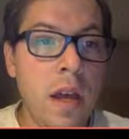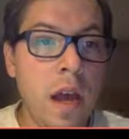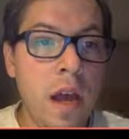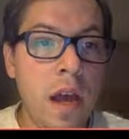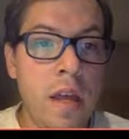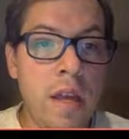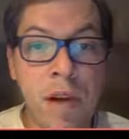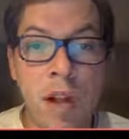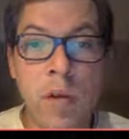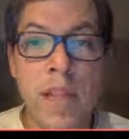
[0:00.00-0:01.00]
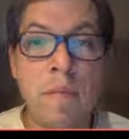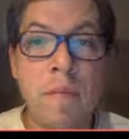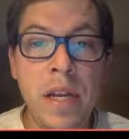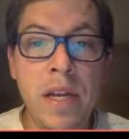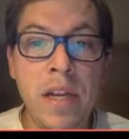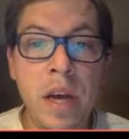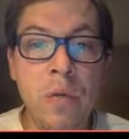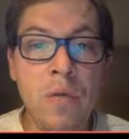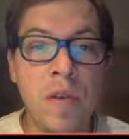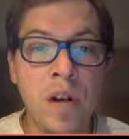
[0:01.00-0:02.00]
And following that meeting, I
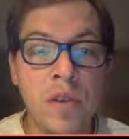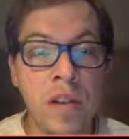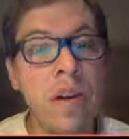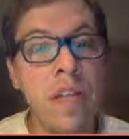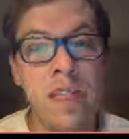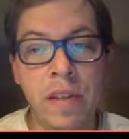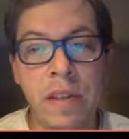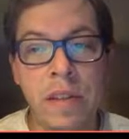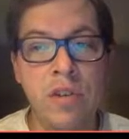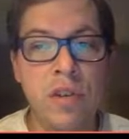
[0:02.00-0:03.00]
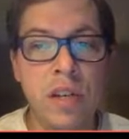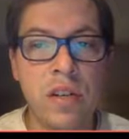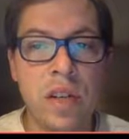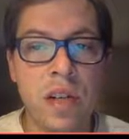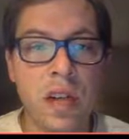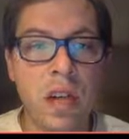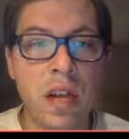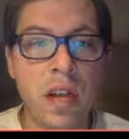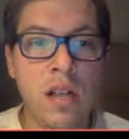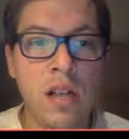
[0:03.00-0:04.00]
will follow the advice of the district.
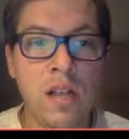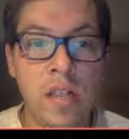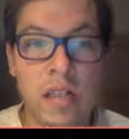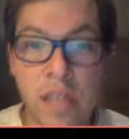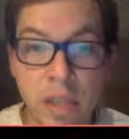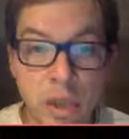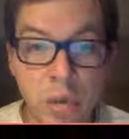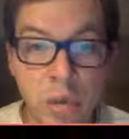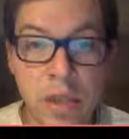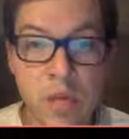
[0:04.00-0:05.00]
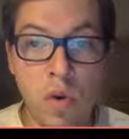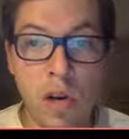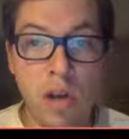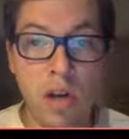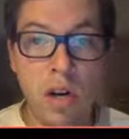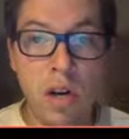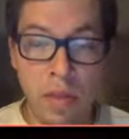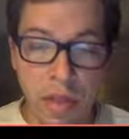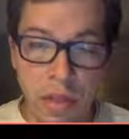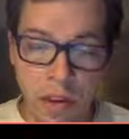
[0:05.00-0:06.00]
I'll discuss the issue with Miss Walker
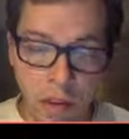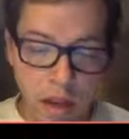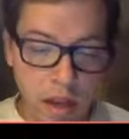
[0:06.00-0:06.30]
and then